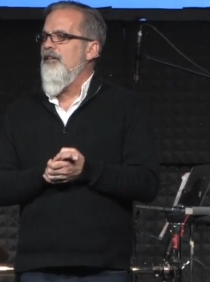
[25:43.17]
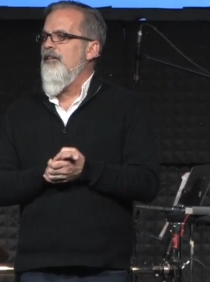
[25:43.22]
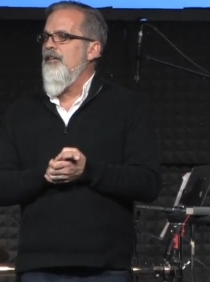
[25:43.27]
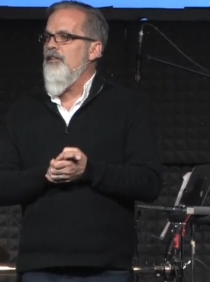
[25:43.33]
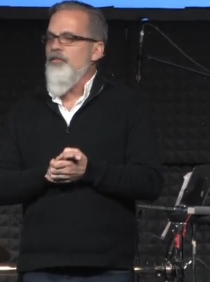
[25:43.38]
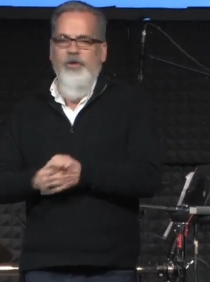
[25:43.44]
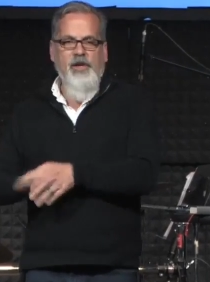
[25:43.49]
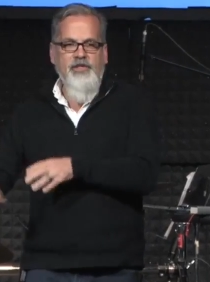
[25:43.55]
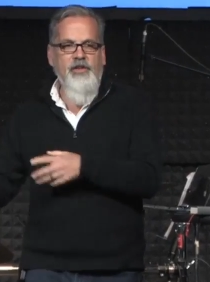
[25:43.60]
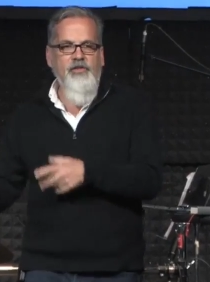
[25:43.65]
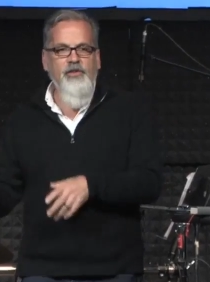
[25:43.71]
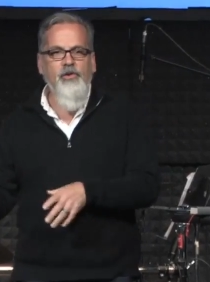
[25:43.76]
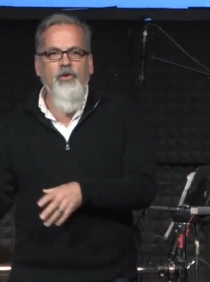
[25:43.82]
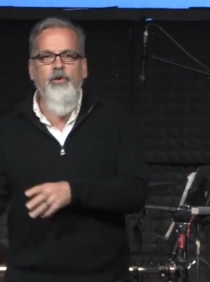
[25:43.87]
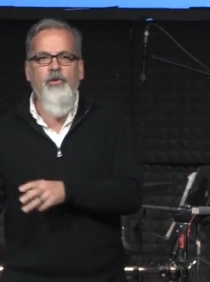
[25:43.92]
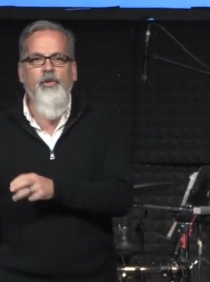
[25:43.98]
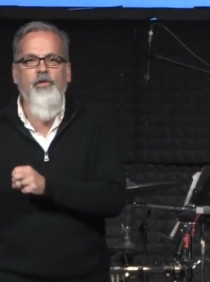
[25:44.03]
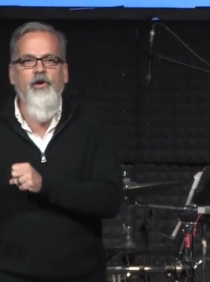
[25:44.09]
Trust in the
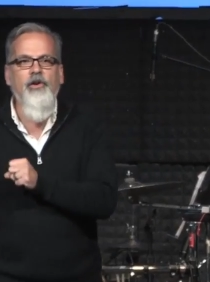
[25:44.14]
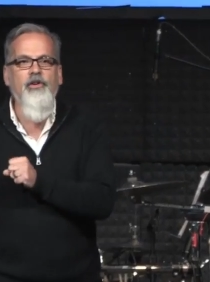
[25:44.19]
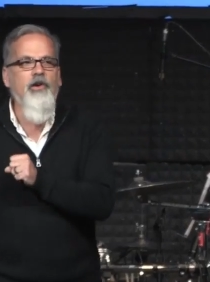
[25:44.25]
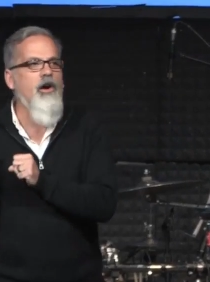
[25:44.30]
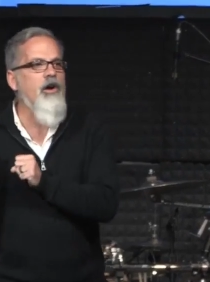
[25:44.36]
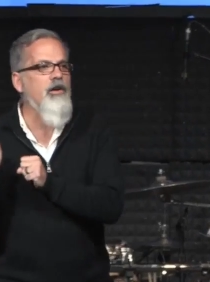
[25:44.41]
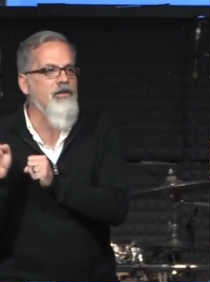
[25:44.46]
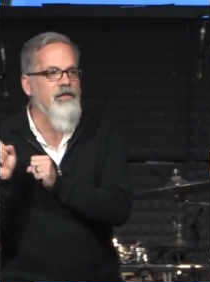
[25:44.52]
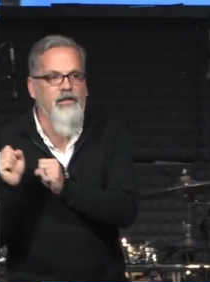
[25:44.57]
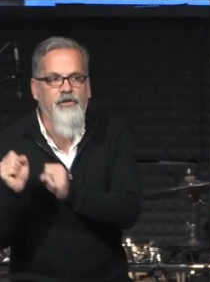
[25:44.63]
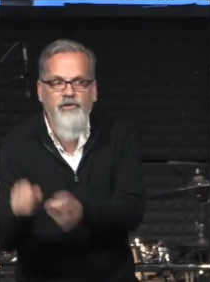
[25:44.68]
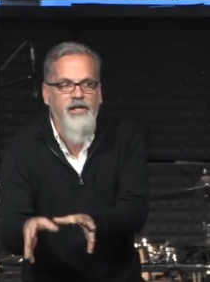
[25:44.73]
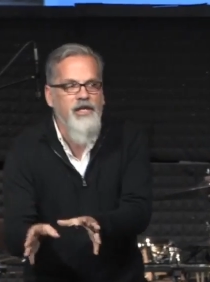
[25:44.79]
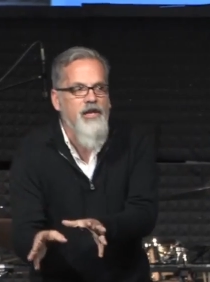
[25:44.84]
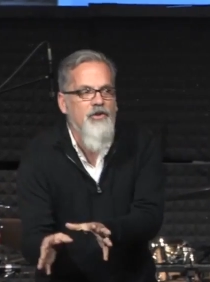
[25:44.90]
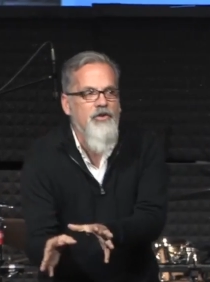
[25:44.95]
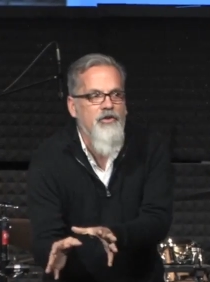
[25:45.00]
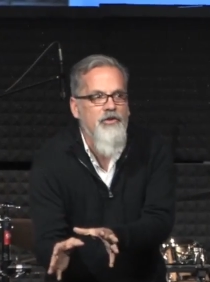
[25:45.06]
Lord with all your heart,
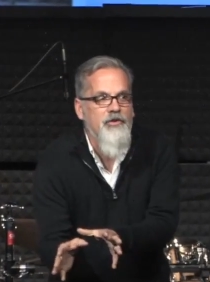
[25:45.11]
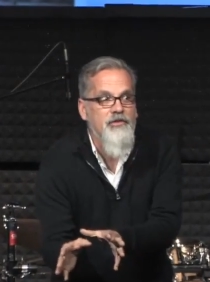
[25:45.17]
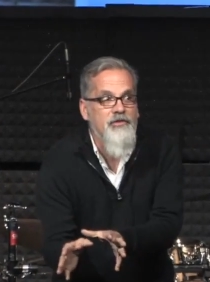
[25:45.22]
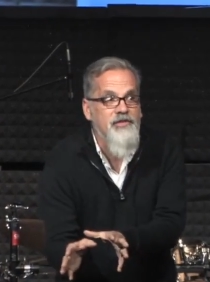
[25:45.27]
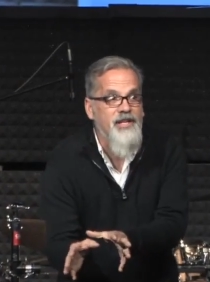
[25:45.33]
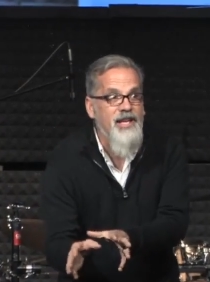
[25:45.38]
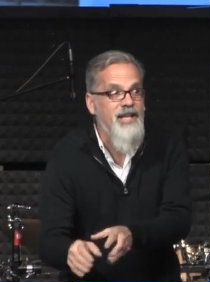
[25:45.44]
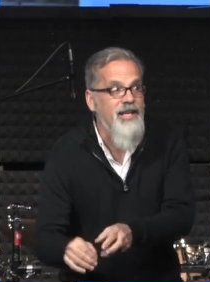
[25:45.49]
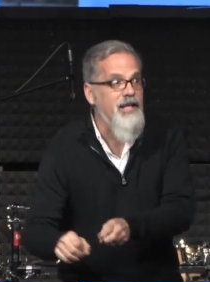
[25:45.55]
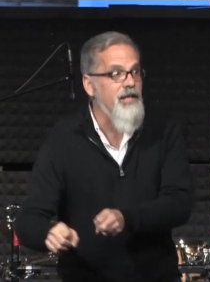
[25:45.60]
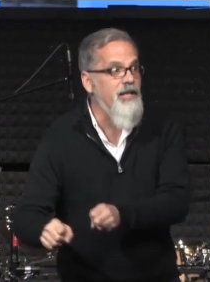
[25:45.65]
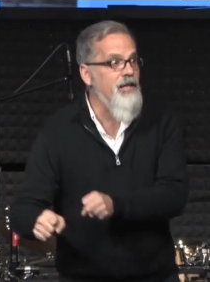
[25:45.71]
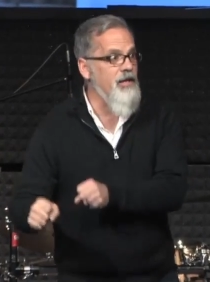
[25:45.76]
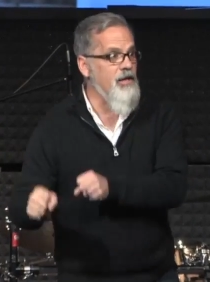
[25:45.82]
lonely on your understanding.